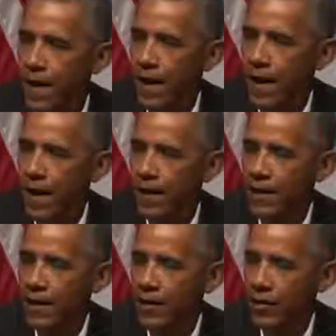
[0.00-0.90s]

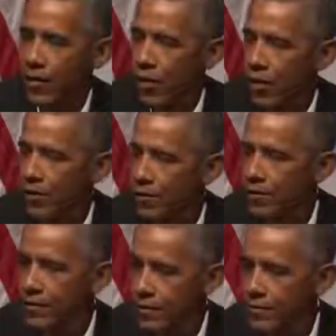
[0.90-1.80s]
And if there are,
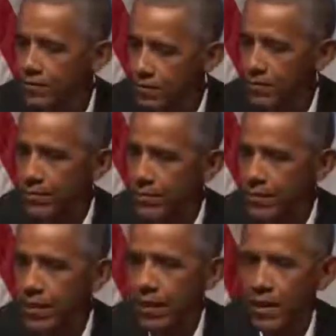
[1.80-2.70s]

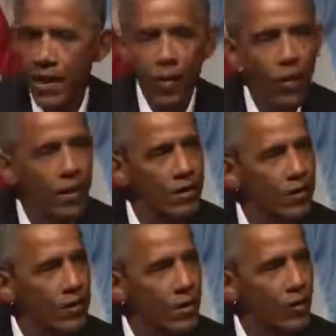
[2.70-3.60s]
I want
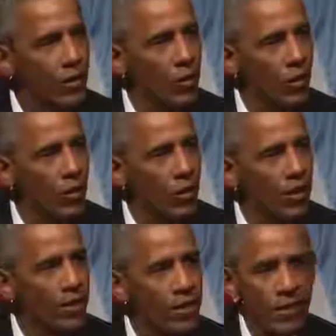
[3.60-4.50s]
to work
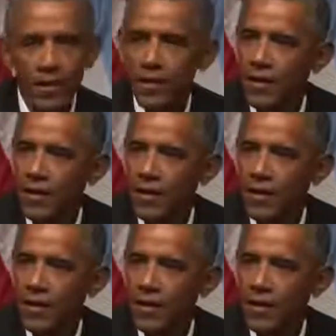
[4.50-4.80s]
with them to